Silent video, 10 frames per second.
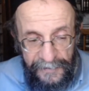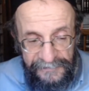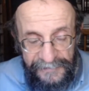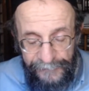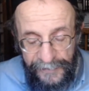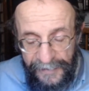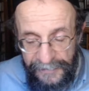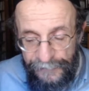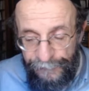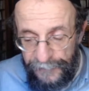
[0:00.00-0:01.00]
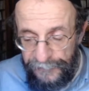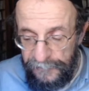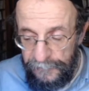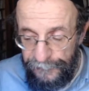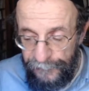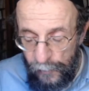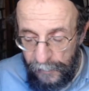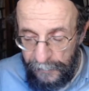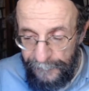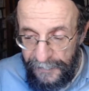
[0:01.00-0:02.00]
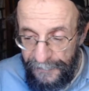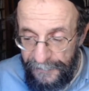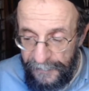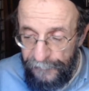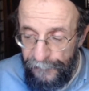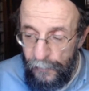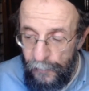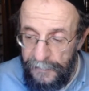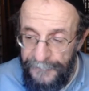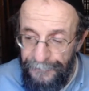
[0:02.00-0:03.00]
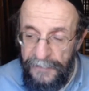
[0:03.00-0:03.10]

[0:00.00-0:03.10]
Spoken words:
as having any physical form, and therefore